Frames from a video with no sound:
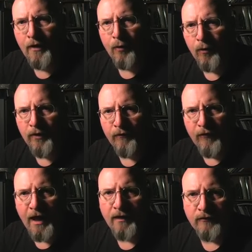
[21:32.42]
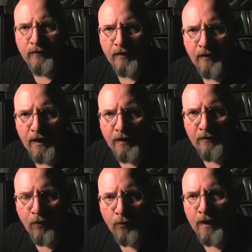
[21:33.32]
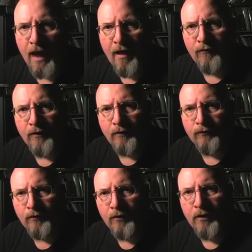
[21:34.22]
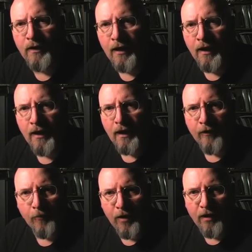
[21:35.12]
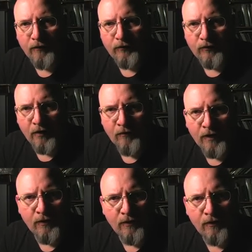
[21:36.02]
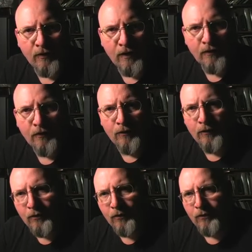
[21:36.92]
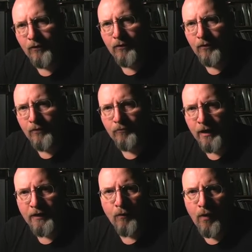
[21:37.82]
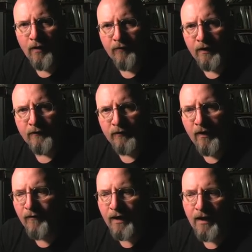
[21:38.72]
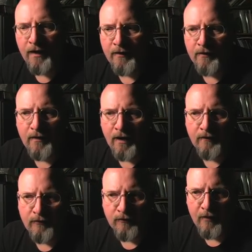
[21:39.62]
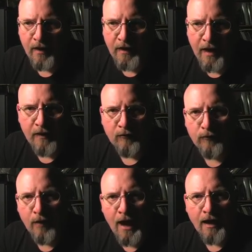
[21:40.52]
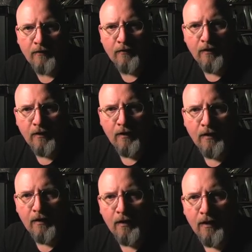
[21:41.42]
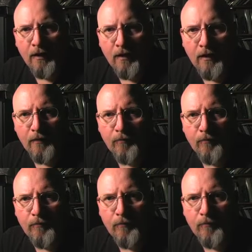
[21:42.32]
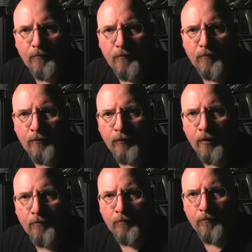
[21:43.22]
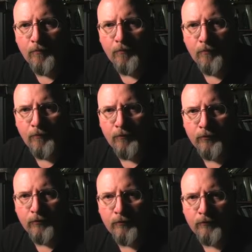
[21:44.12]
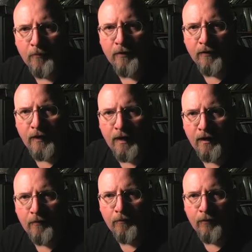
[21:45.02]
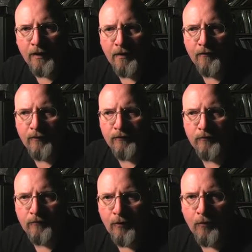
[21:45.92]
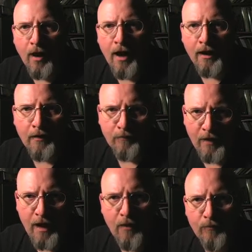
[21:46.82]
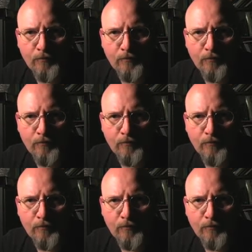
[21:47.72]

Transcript: with a fantasy that I only half understood, and the parts of it that might qualify as love, I, I, I just I can't extract um, from something that I think of as neurotic now.